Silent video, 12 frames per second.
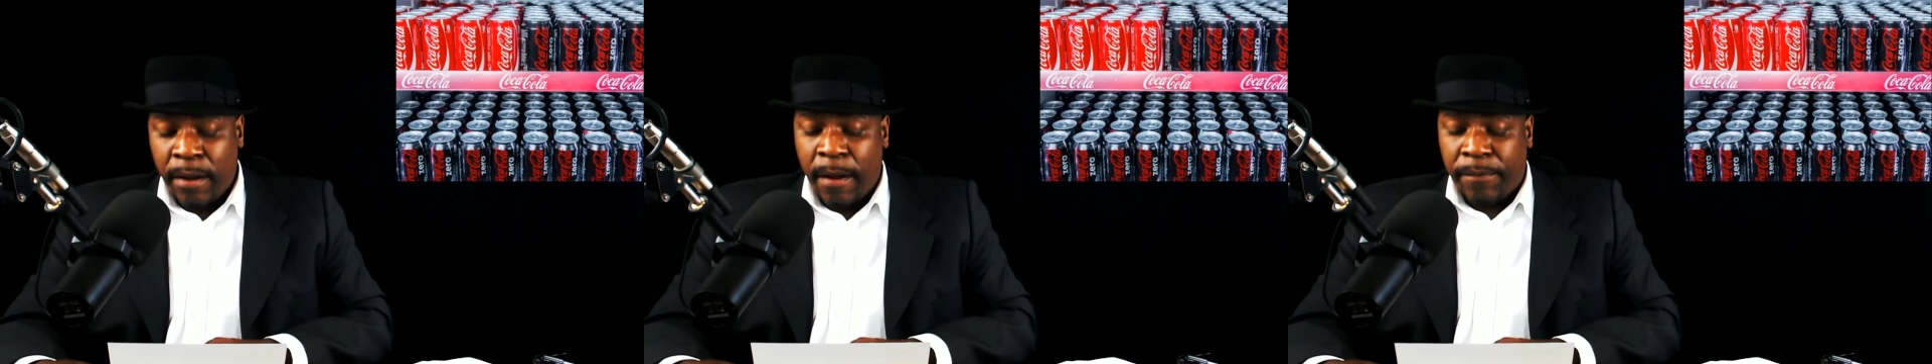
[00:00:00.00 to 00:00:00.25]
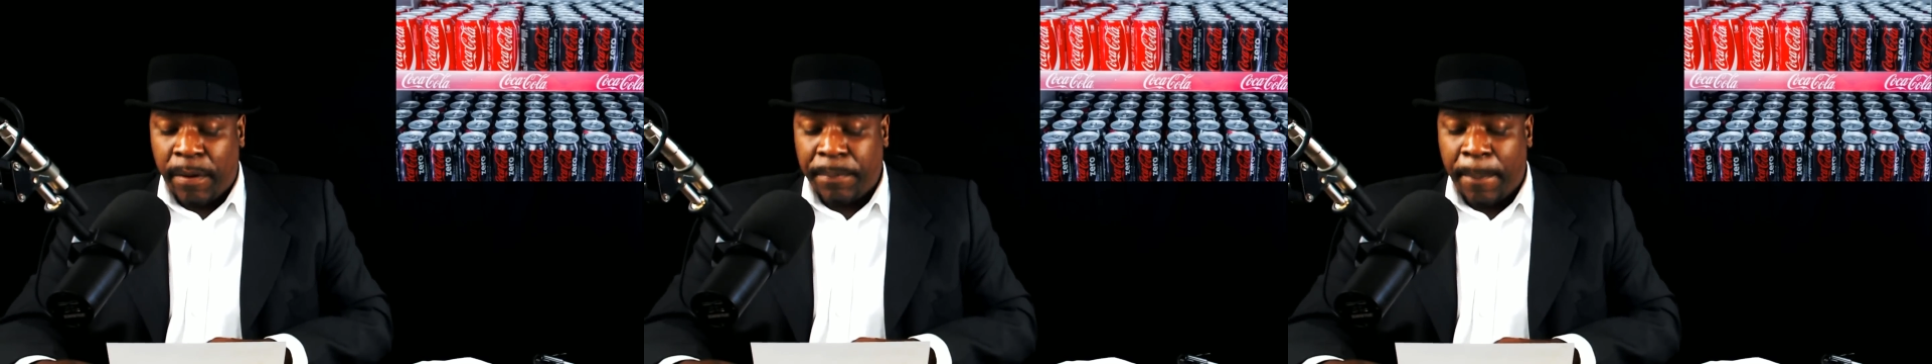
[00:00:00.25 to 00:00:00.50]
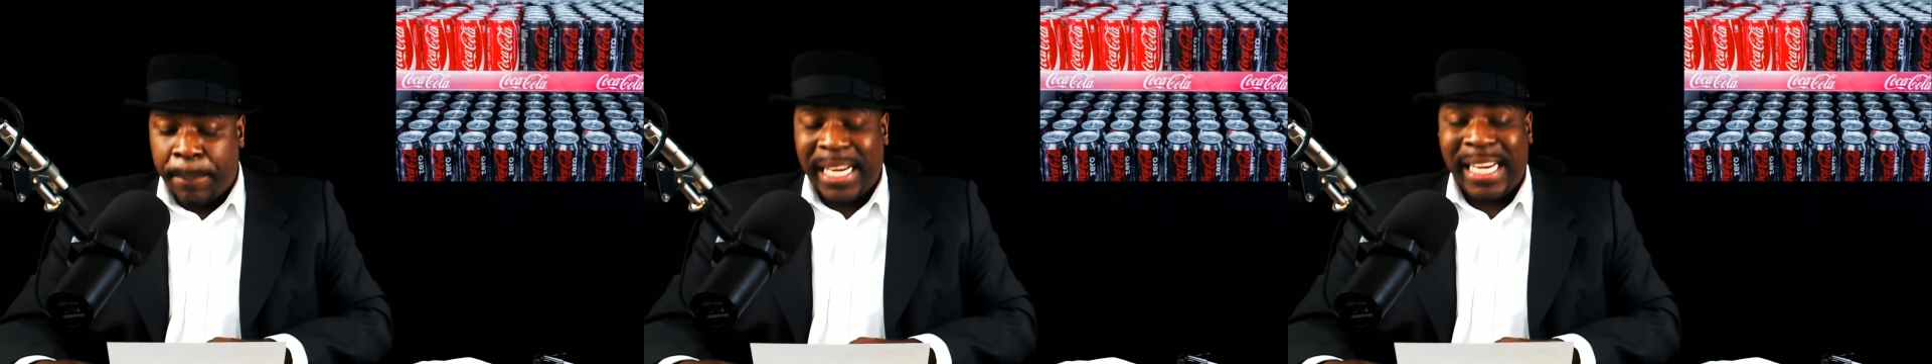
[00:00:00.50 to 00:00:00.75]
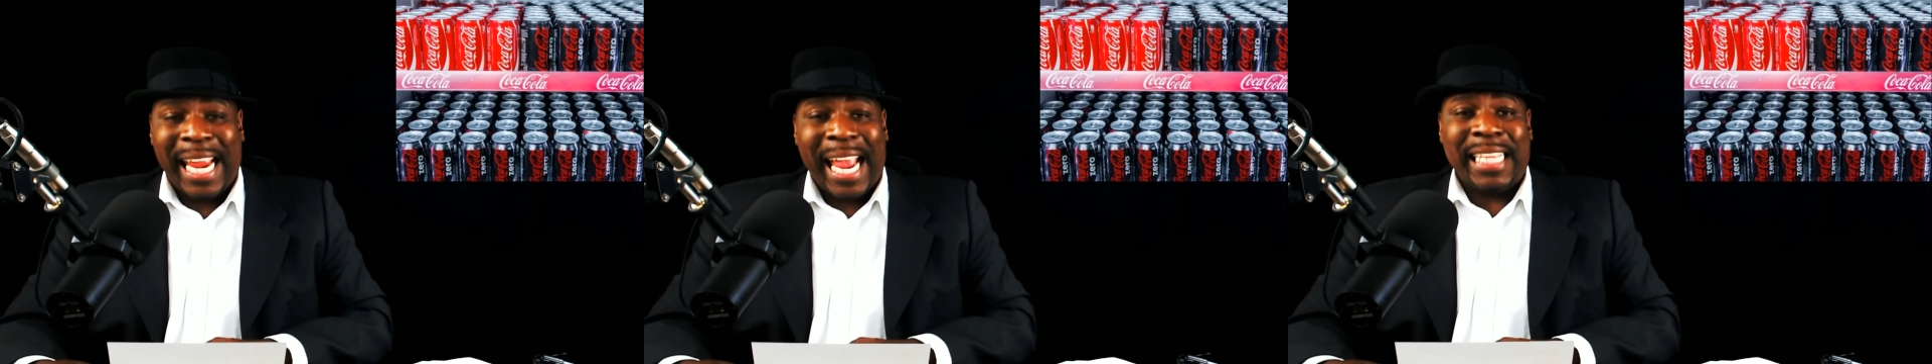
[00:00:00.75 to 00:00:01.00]
from the
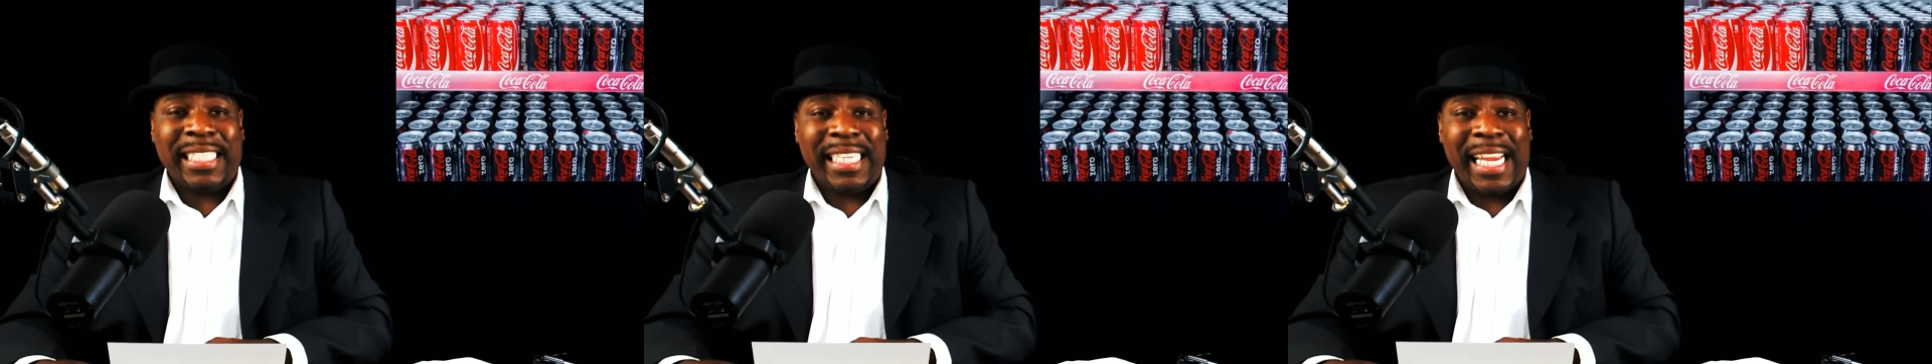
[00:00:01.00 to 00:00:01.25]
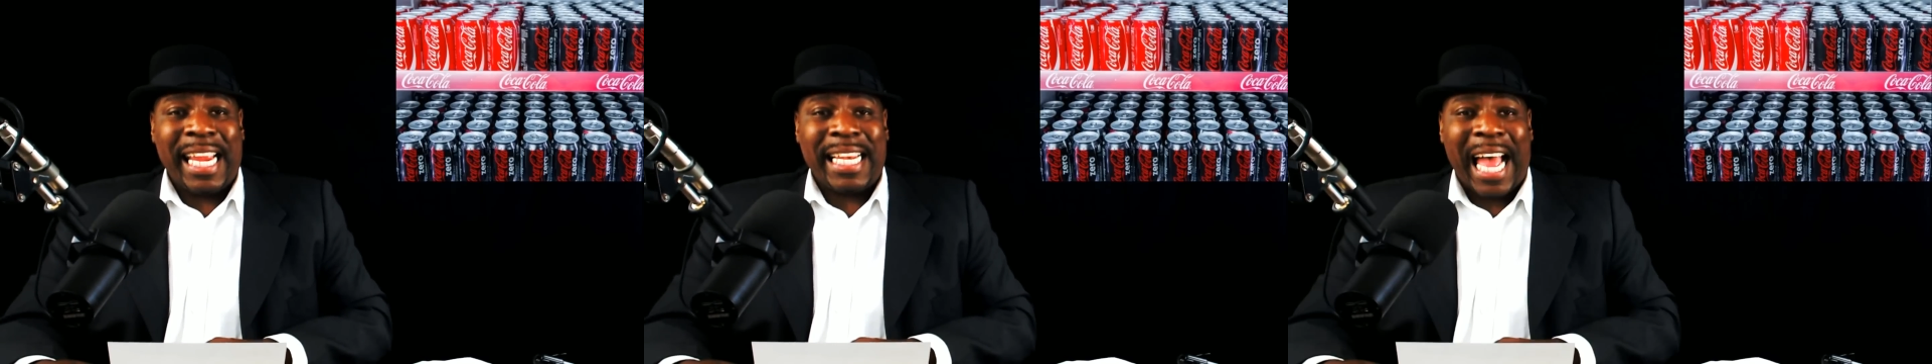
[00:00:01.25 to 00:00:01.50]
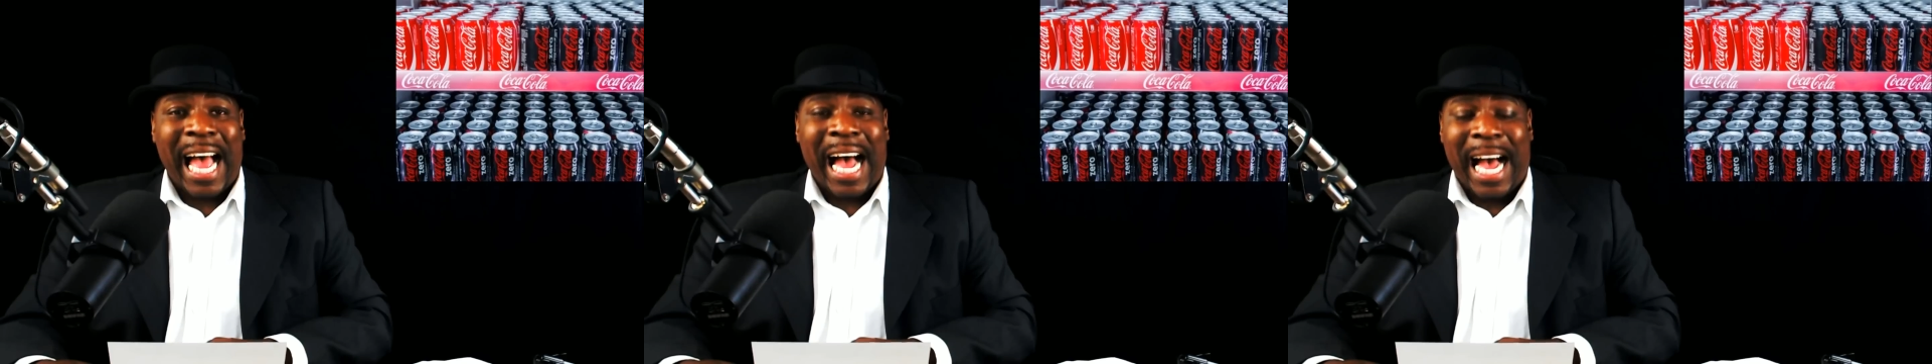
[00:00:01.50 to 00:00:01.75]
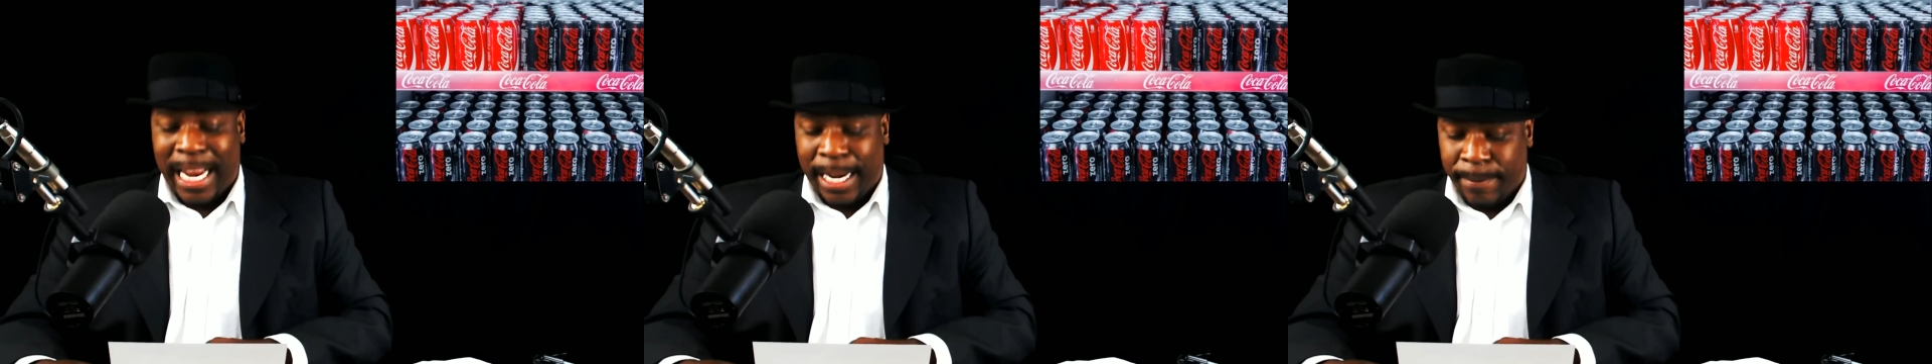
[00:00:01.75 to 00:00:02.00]

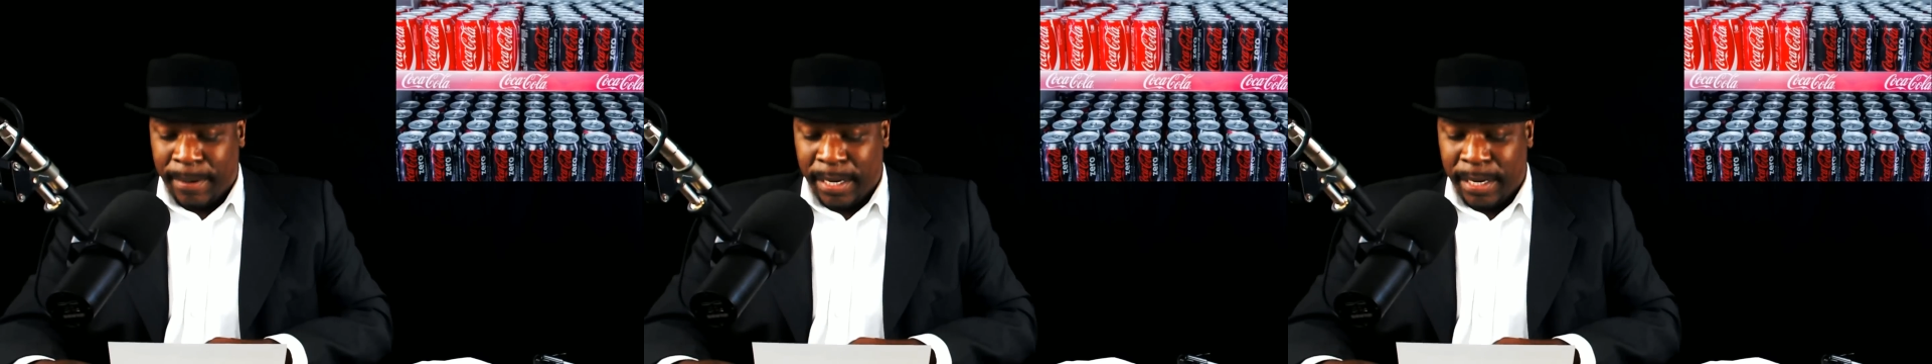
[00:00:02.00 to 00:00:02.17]
PSNI